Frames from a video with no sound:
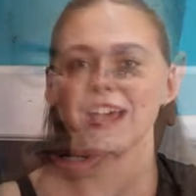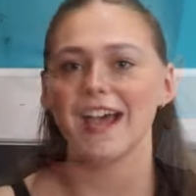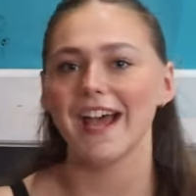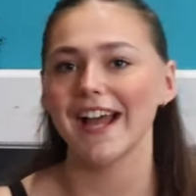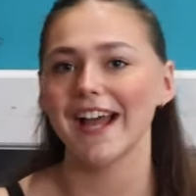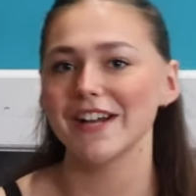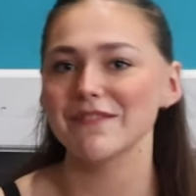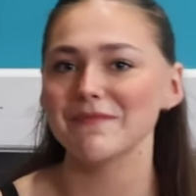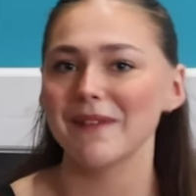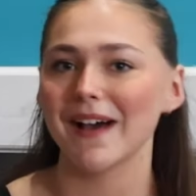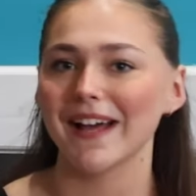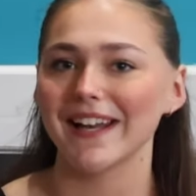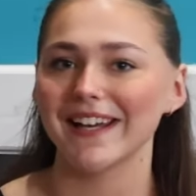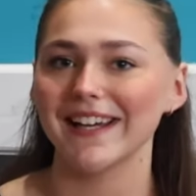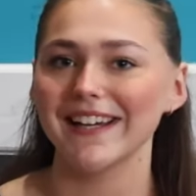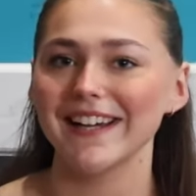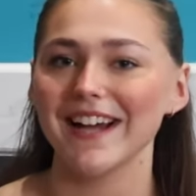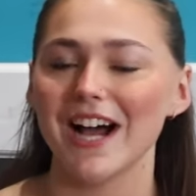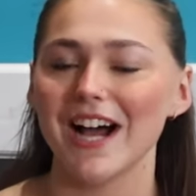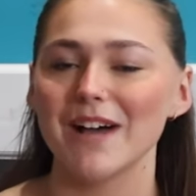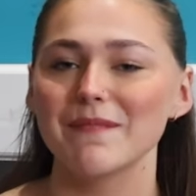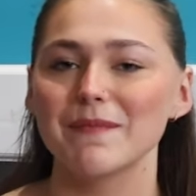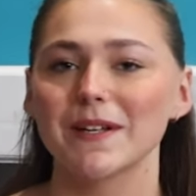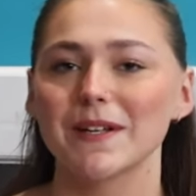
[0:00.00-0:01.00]
Hey, I'm Maddie.
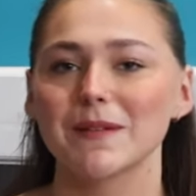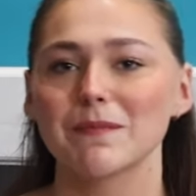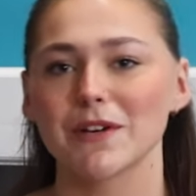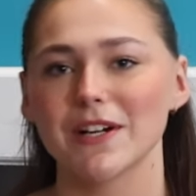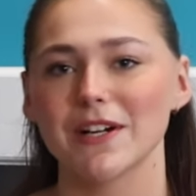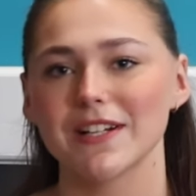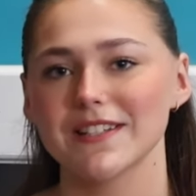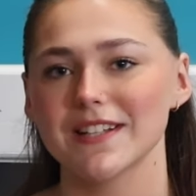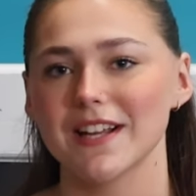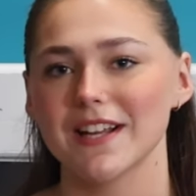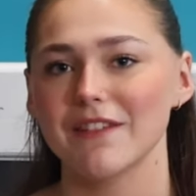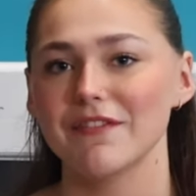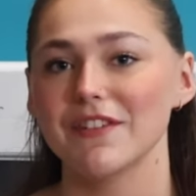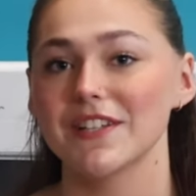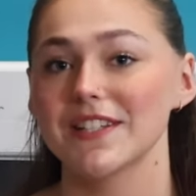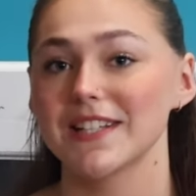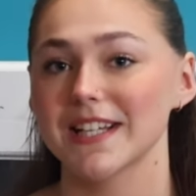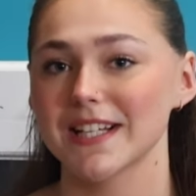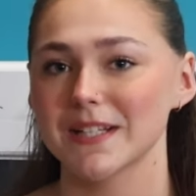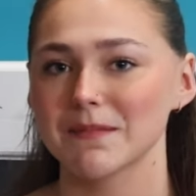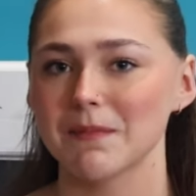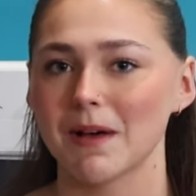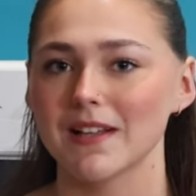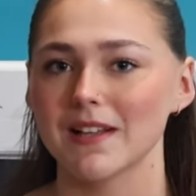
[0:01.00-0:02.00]
I've been a barista for
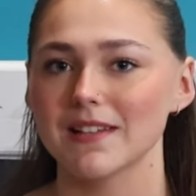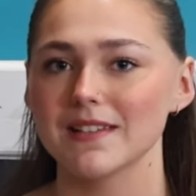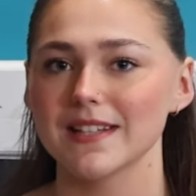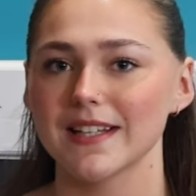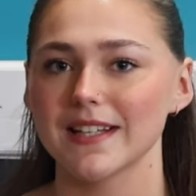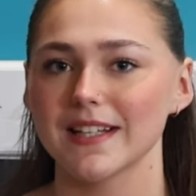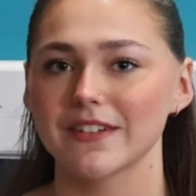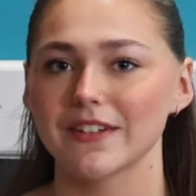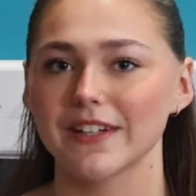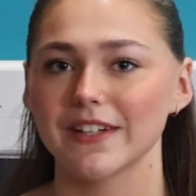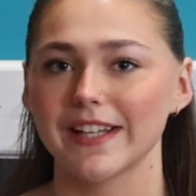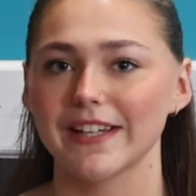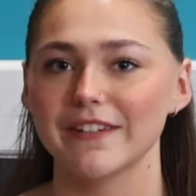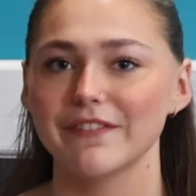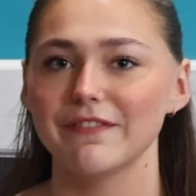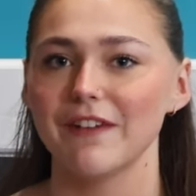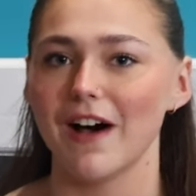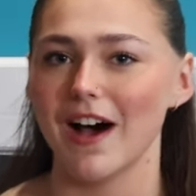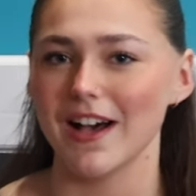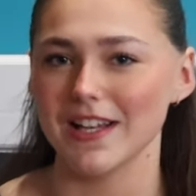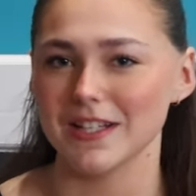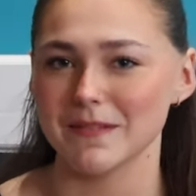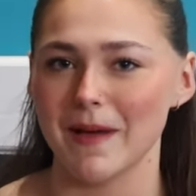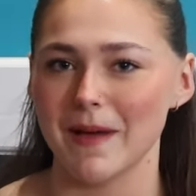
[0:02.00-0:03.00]
six months in a really
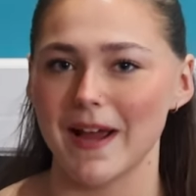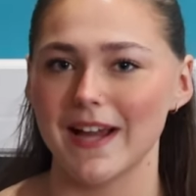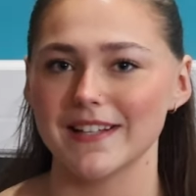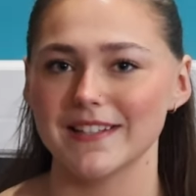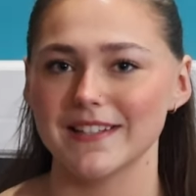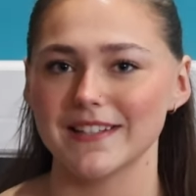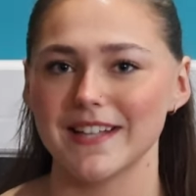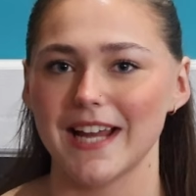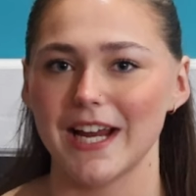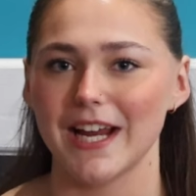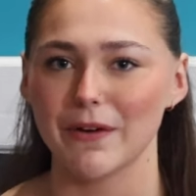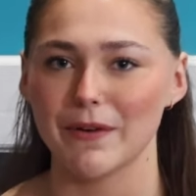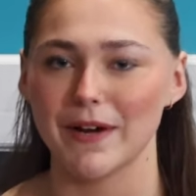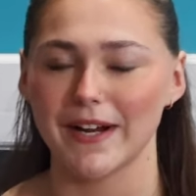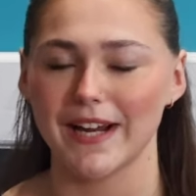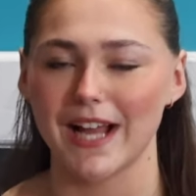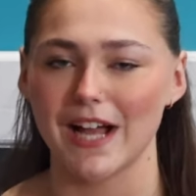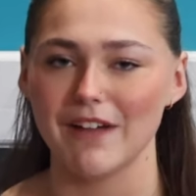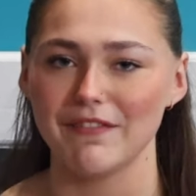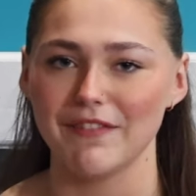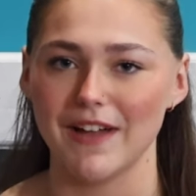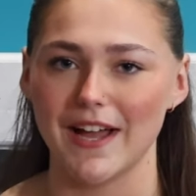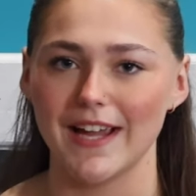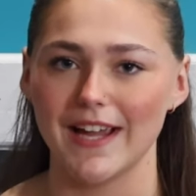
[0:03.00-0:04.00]
fast-paced takeaway
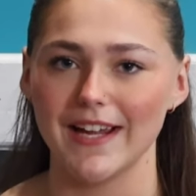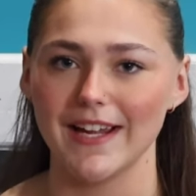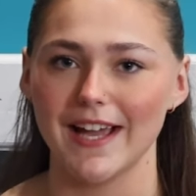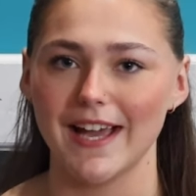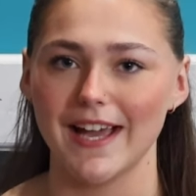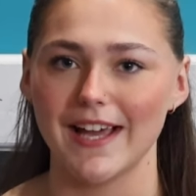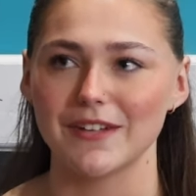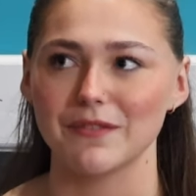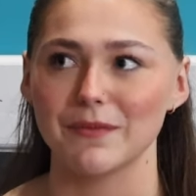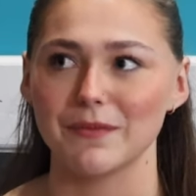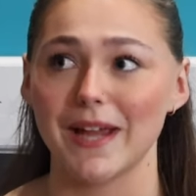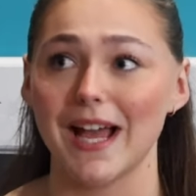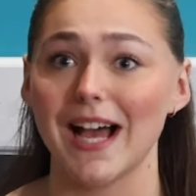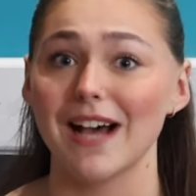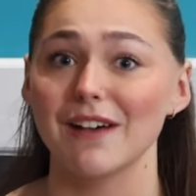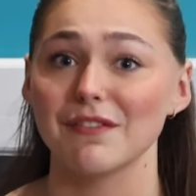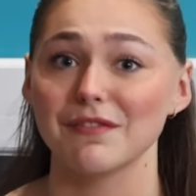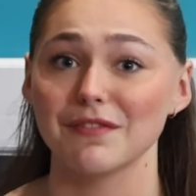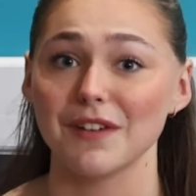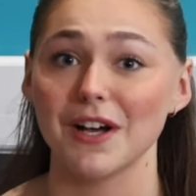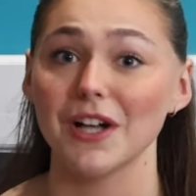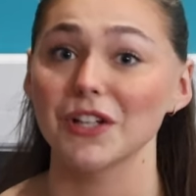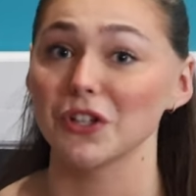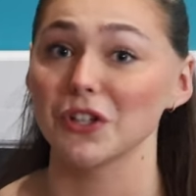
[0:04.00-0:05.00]
cafe and we
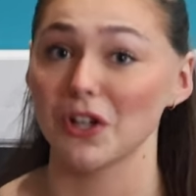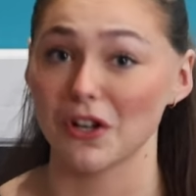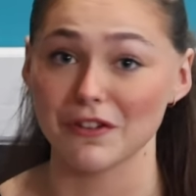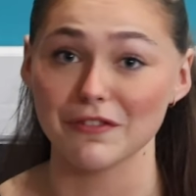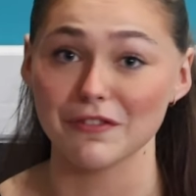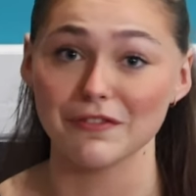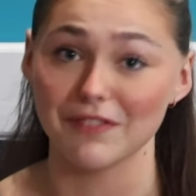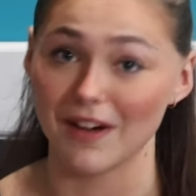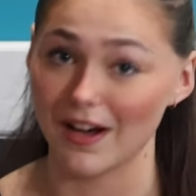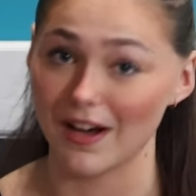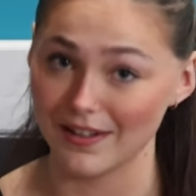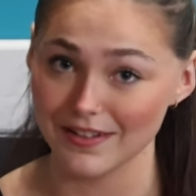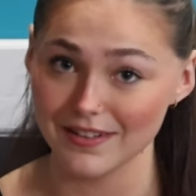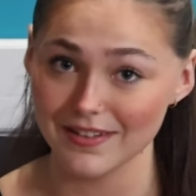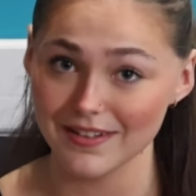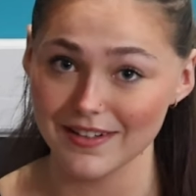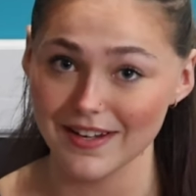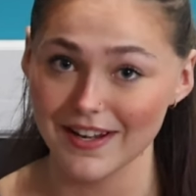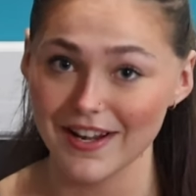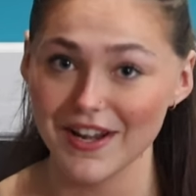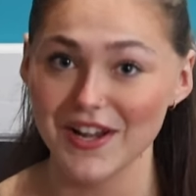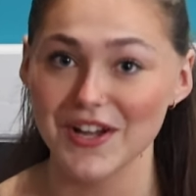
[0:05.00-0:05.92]
have a lot of fun.